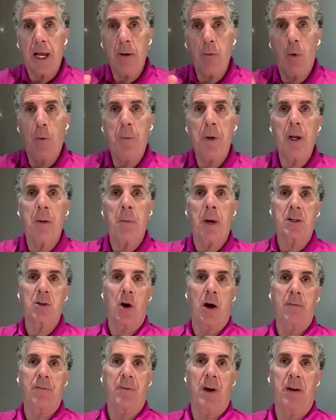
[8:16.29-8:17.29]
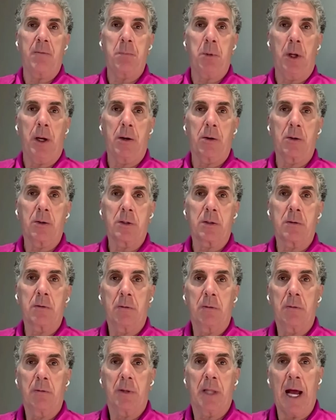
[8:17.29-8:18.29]
He will be in my top five
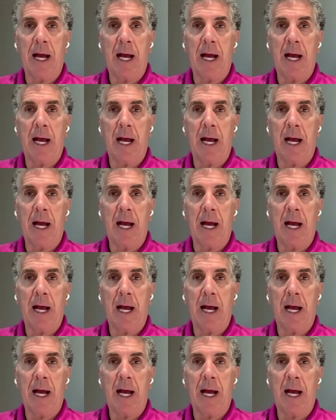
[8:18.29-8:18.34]
players.